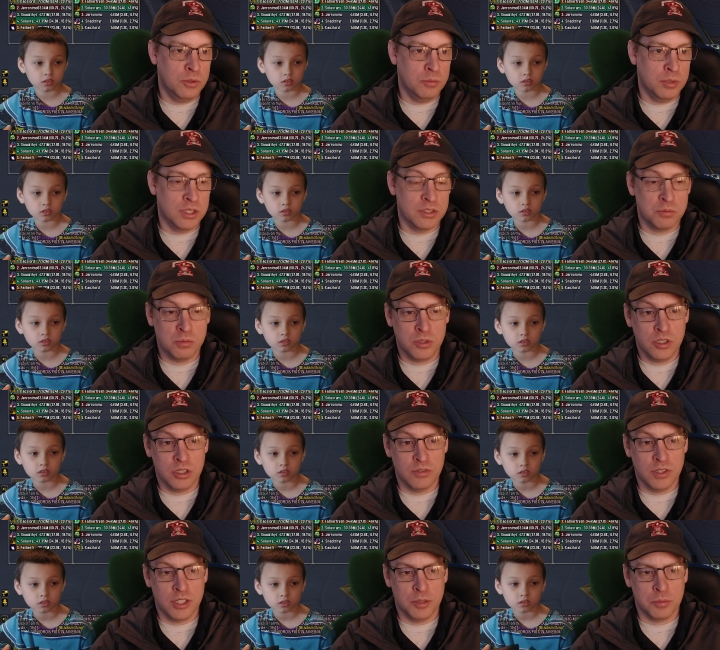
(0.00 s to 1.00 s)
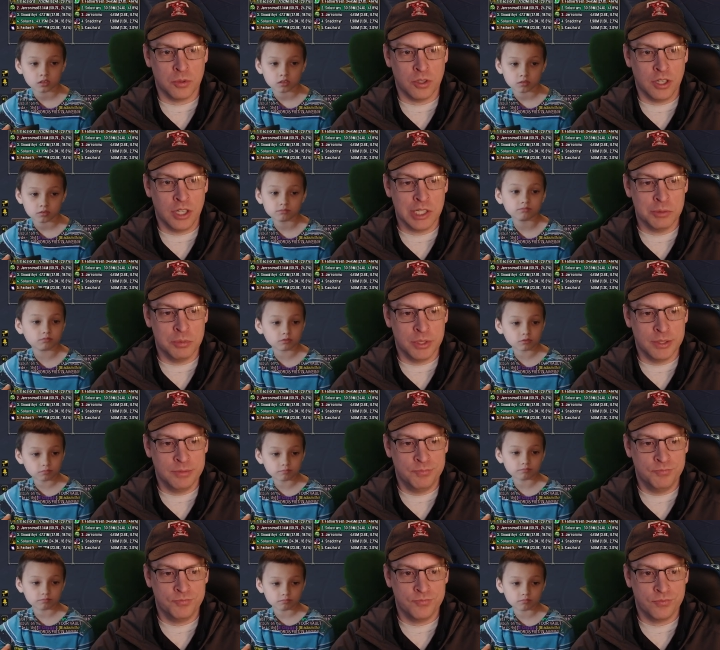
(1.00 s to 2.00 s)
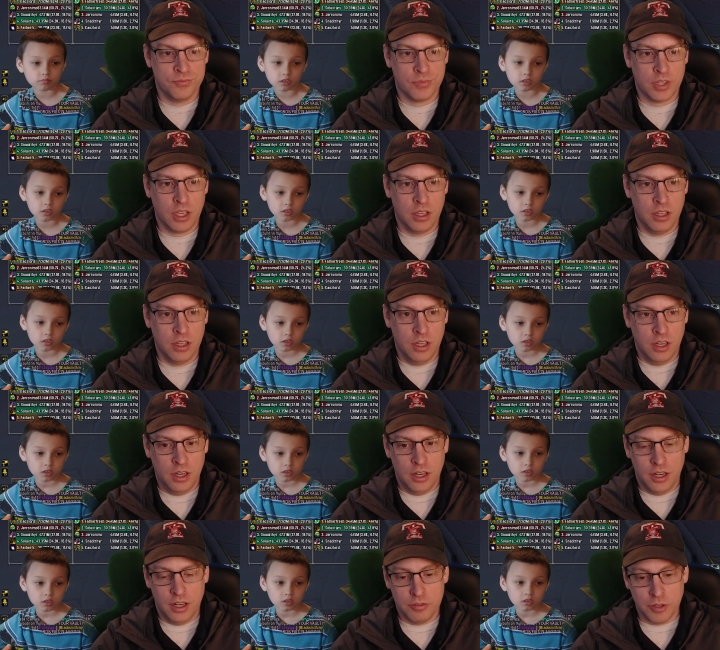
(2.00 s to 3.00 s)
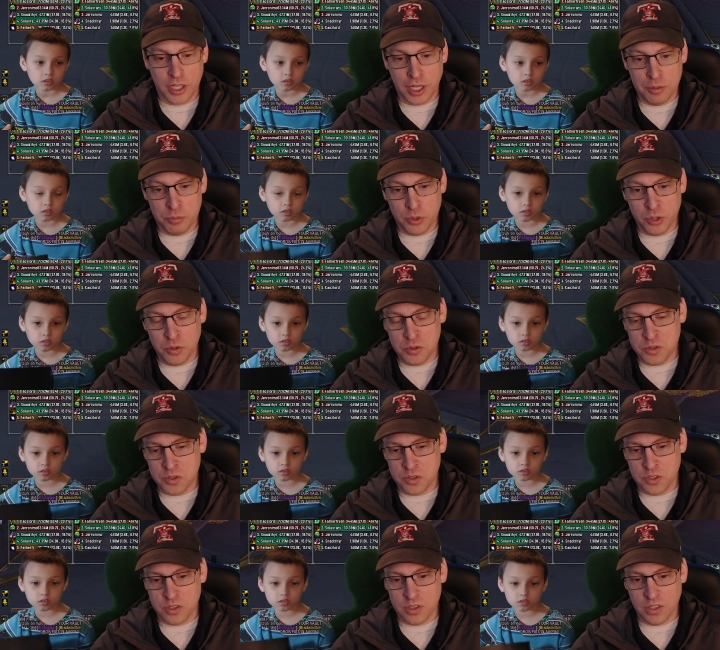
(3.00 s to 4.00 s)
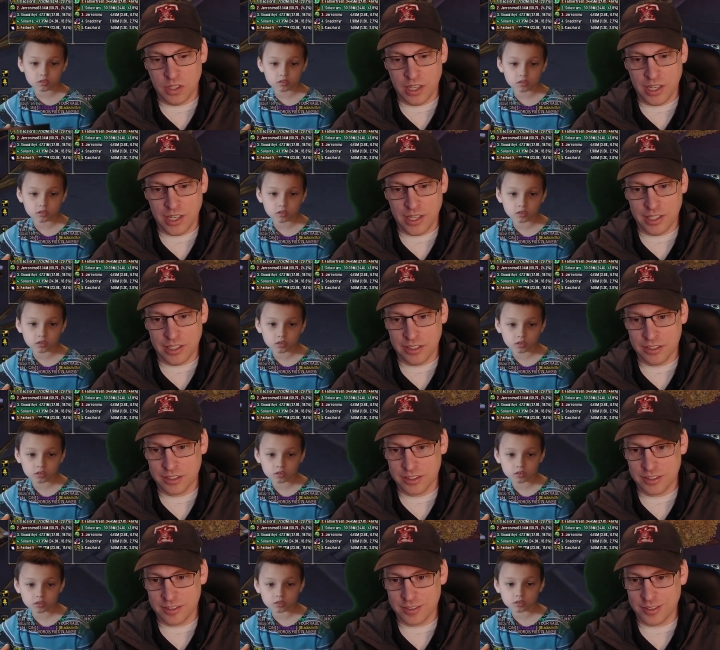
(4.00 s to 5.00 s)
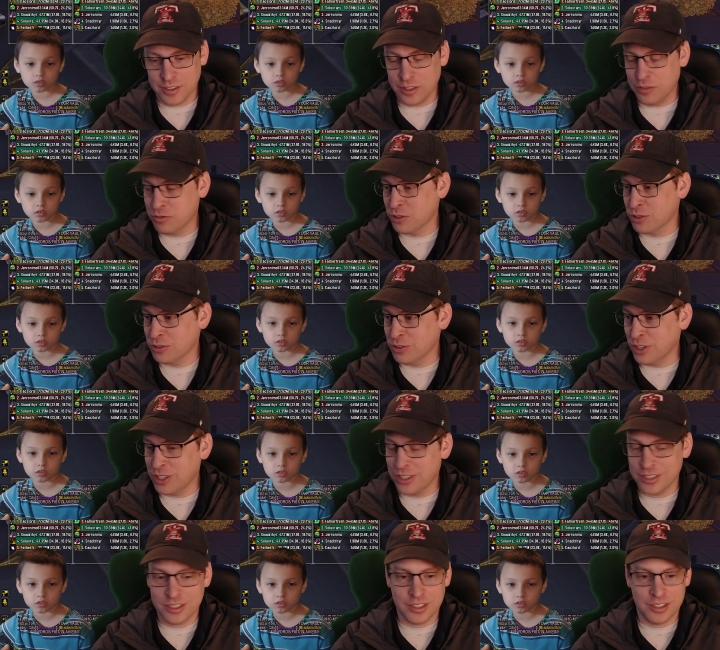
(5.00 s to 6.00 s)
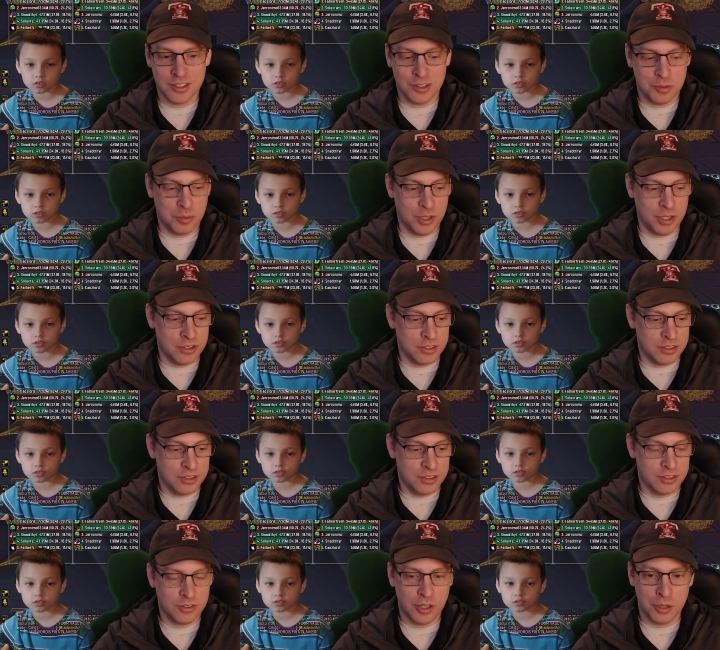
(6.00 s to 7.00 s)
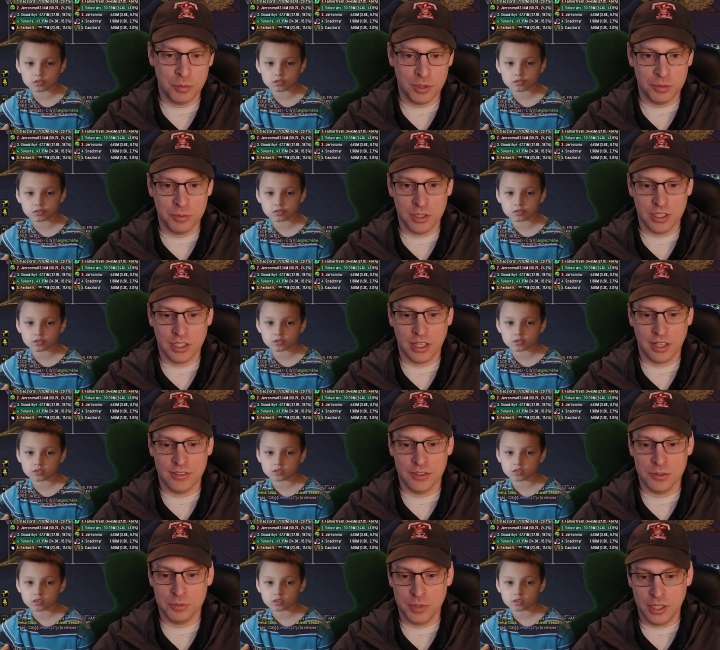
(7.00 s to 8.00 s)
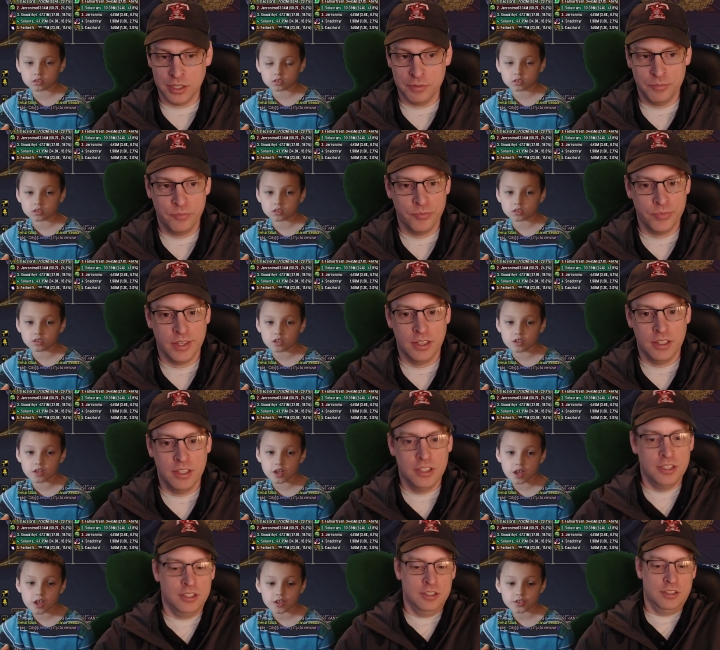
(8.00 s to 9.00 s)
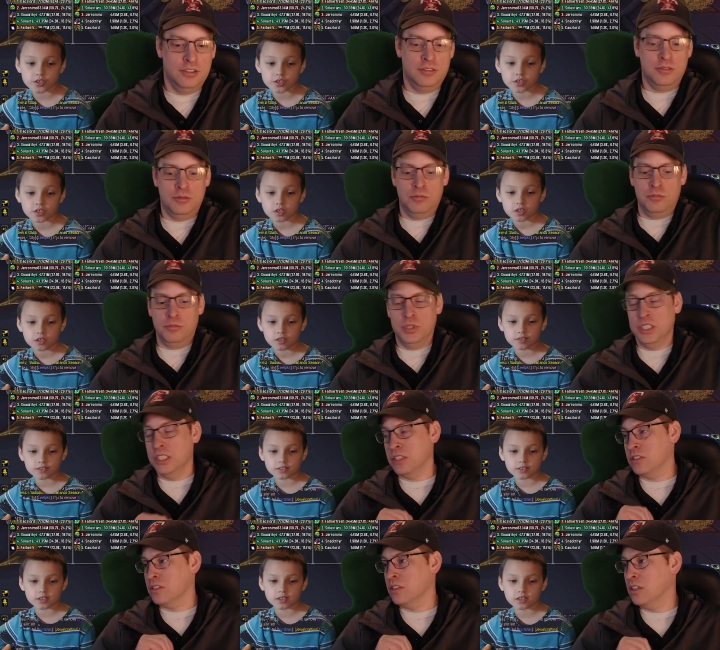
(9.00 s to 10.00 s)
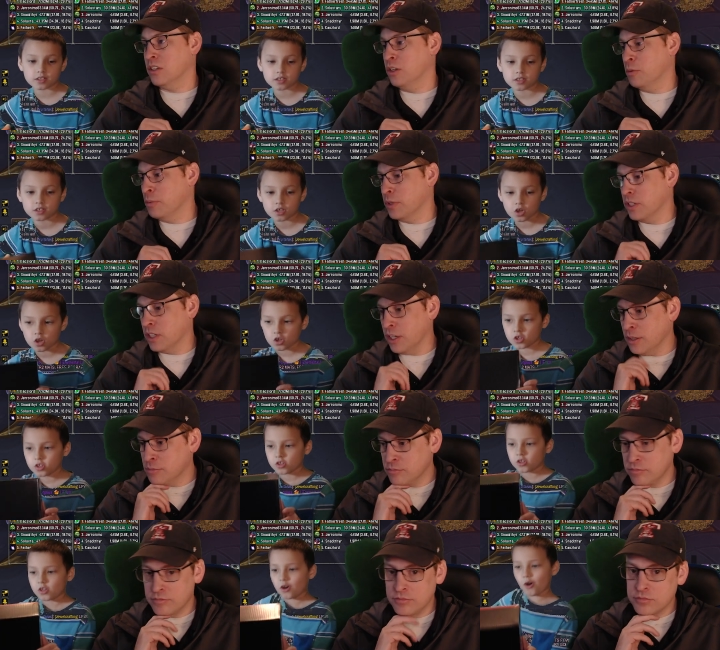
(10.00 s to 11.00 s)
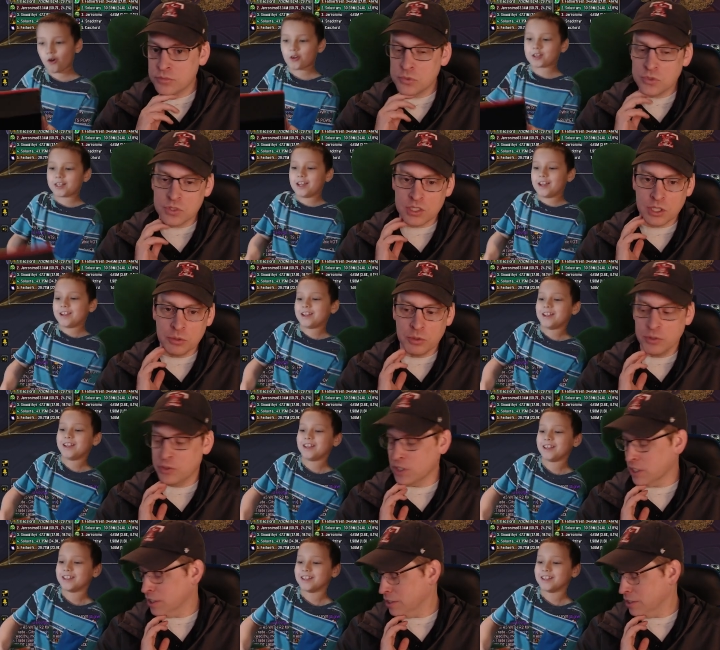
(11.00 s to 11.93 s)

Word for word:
Speaker 1: be as good of an upgrade. But if I get boots, uh, it's a little frustrating because I did spend quite a bit of money to have those made. Yes. But let's uh, open it up. Okay. See what we get.